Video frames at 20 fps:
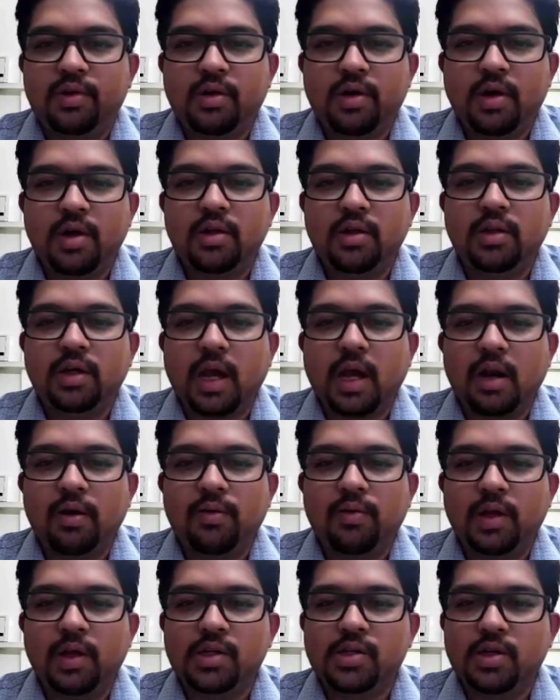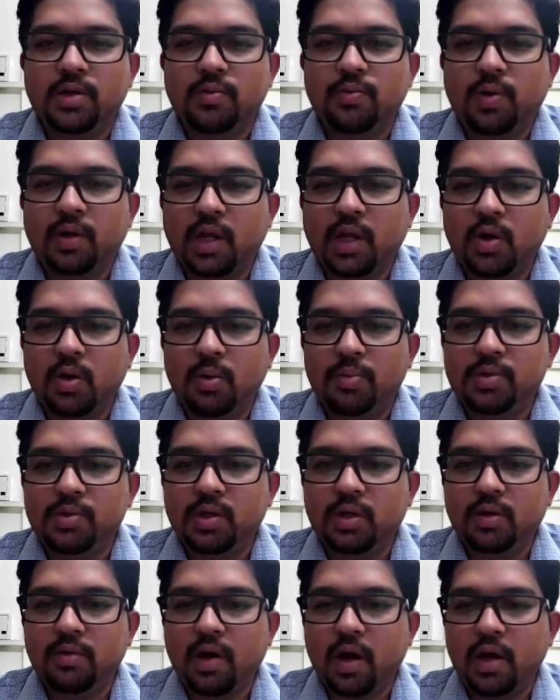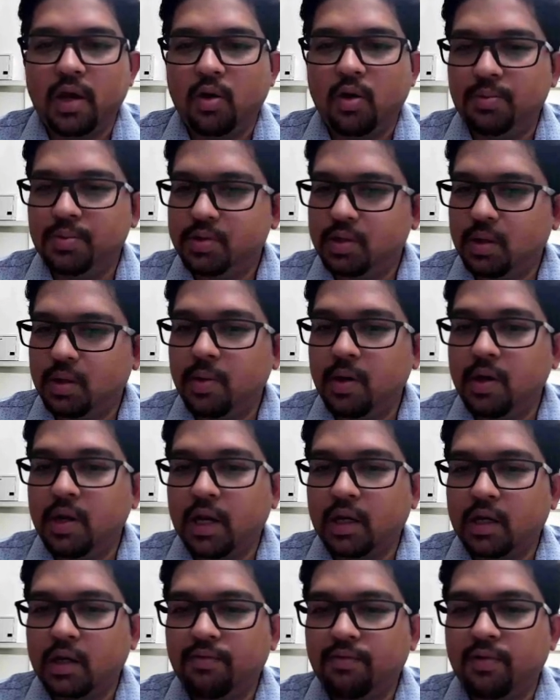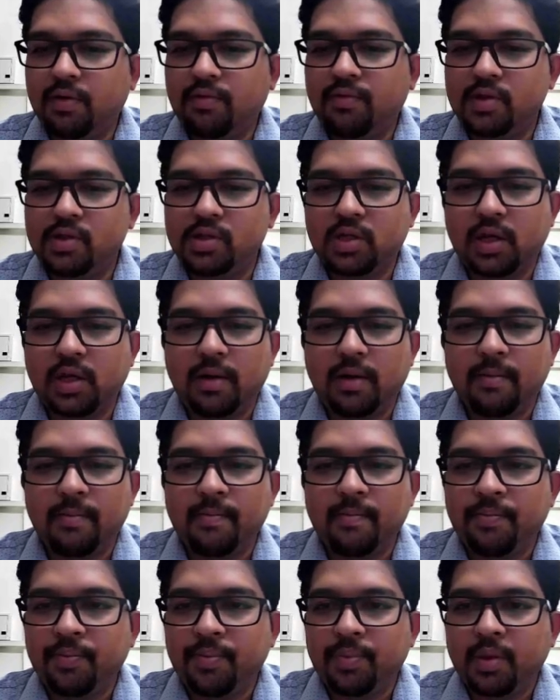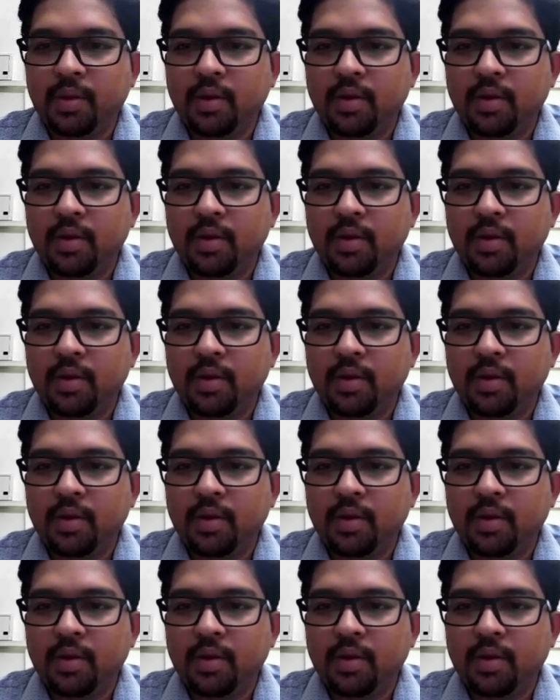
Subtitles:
after running the calculation, what I observe a negative frequency,